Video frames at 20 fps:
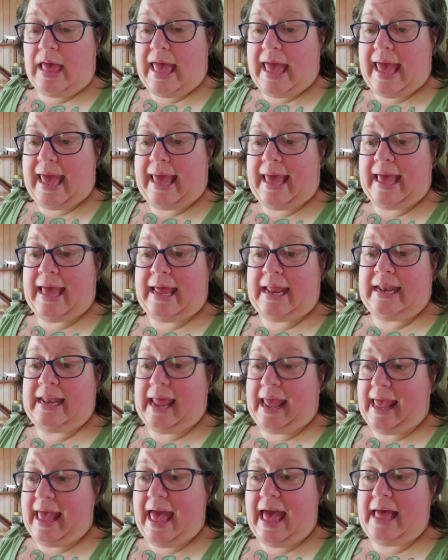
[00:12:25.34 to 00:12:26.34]
and
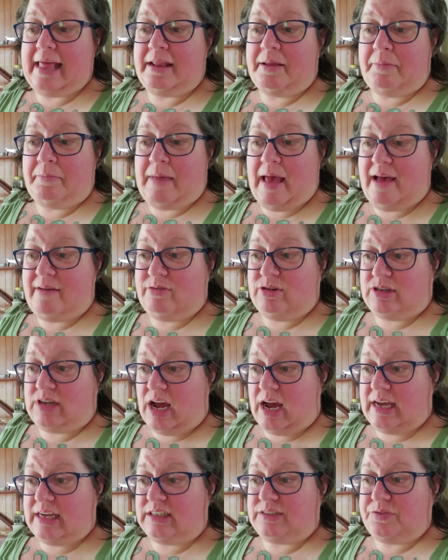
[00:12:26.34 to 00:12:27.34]
they had them
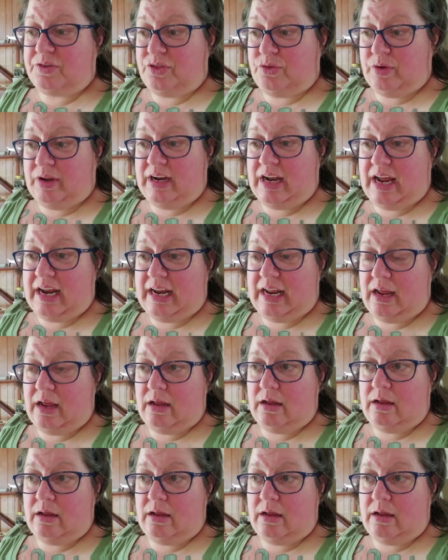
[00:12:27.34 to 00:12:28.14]
advertised for $3.99